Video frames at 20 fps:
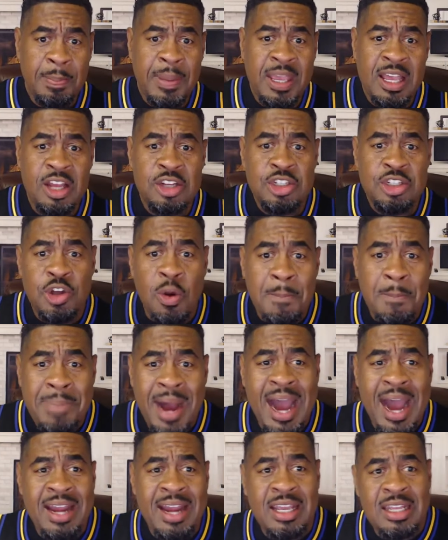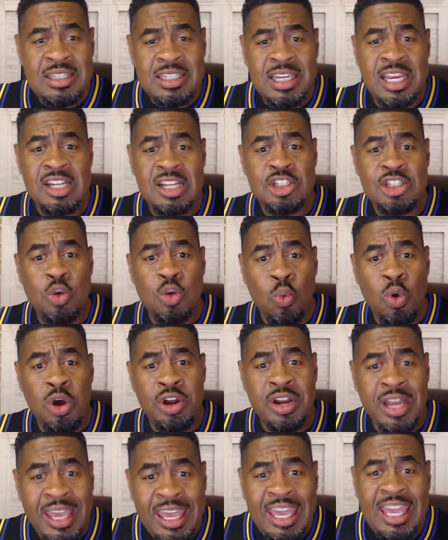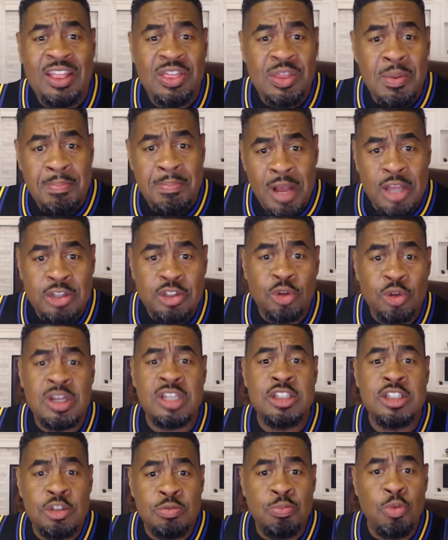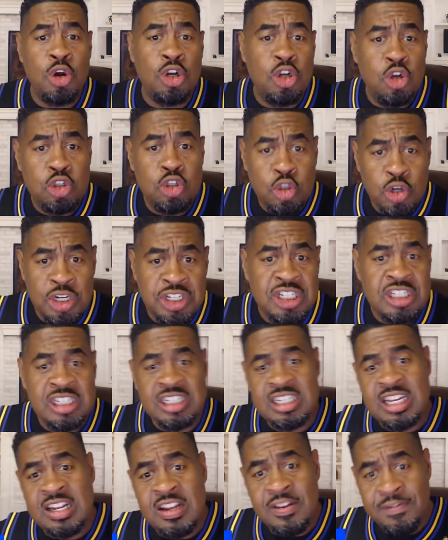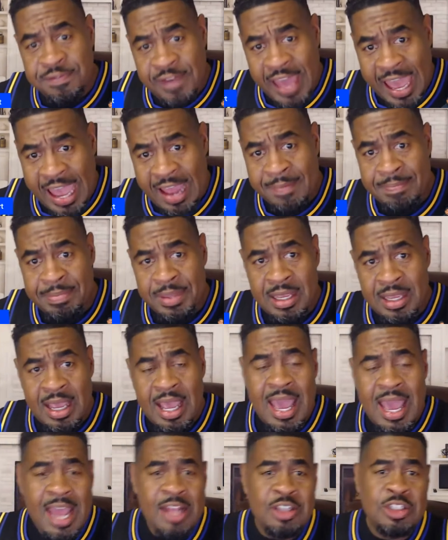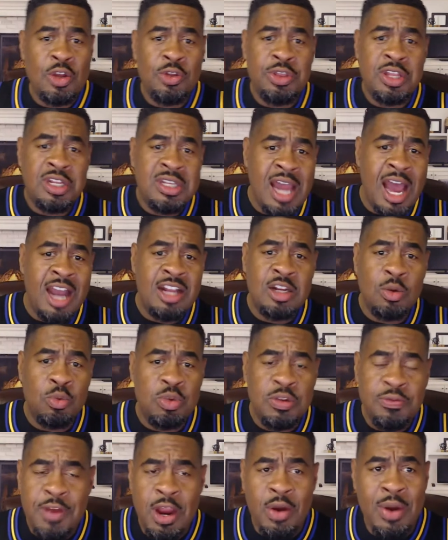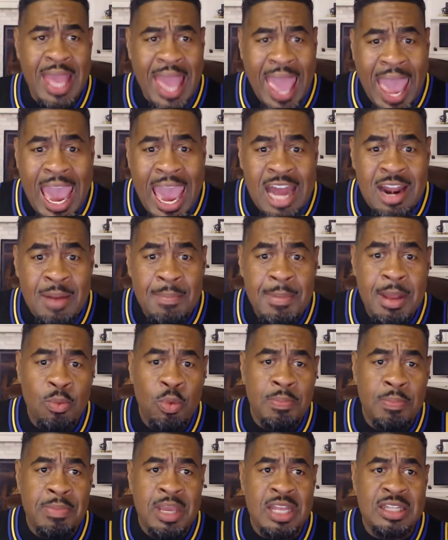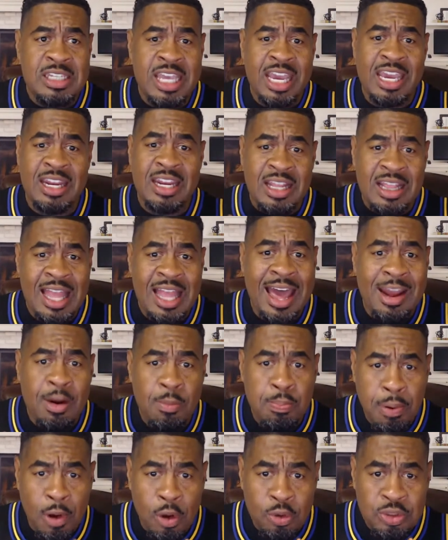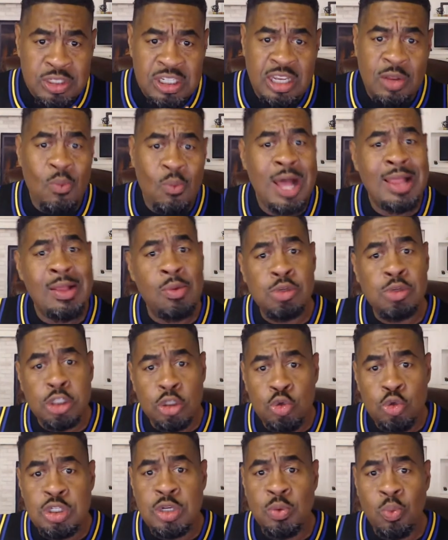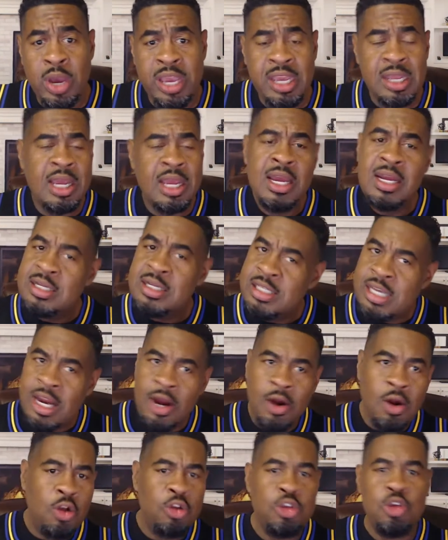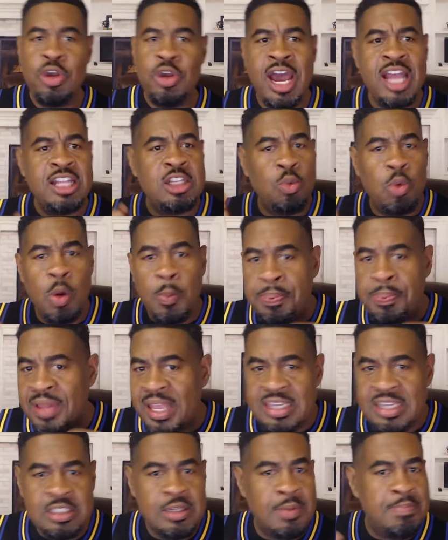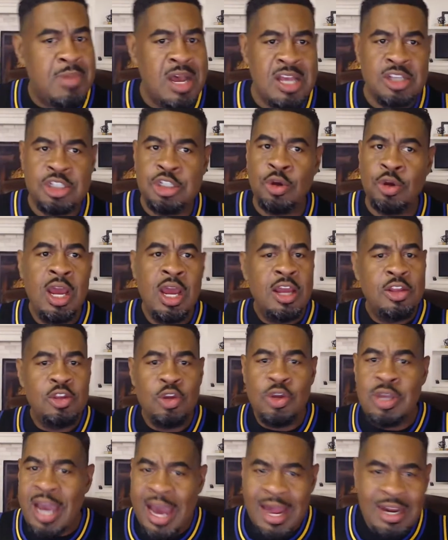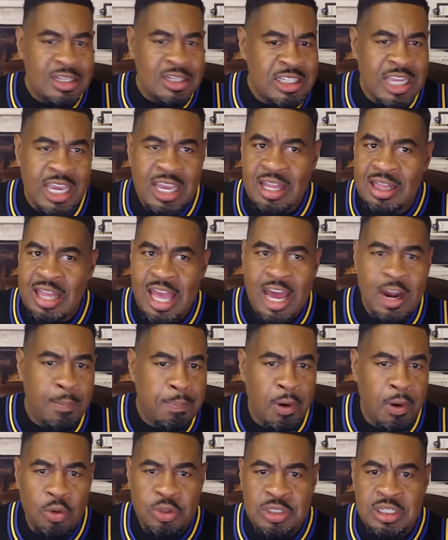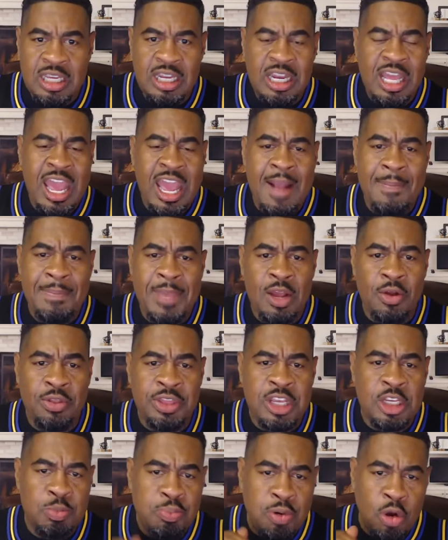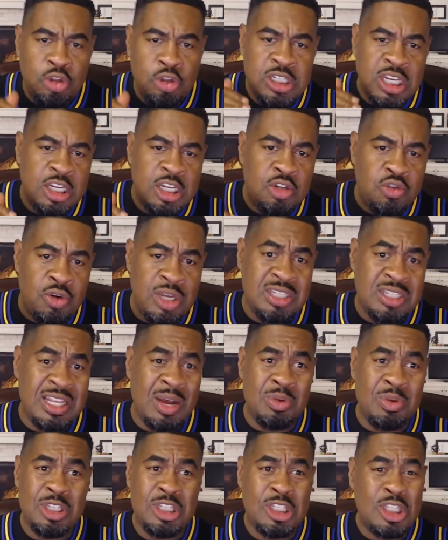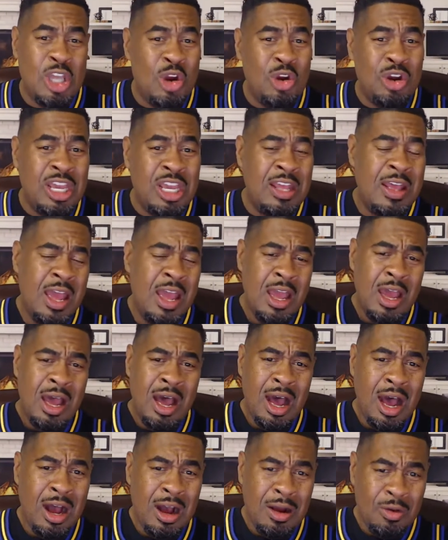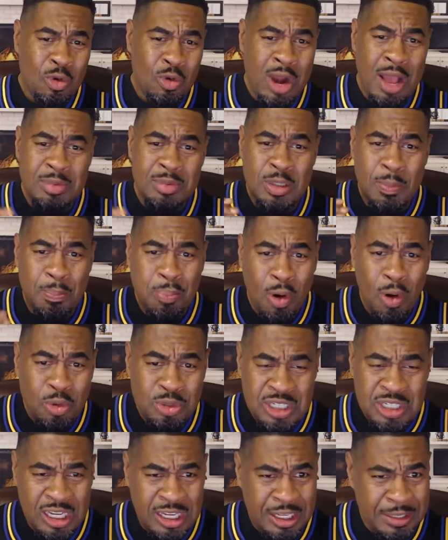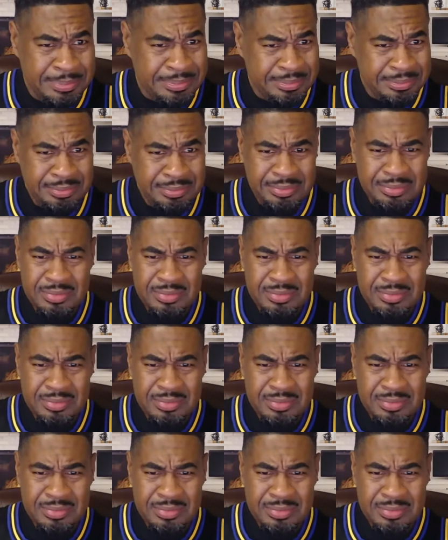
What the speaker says: because your body tends to want to eat the muscle because it's more nutritious than the fat. And so the doctor was very adamant with me taking a lot of protein while I was losing weight. Daryl, you got to replace the muscle. You got to take a lot of protein. He had me on these protein drinks that was 30 grams of protein.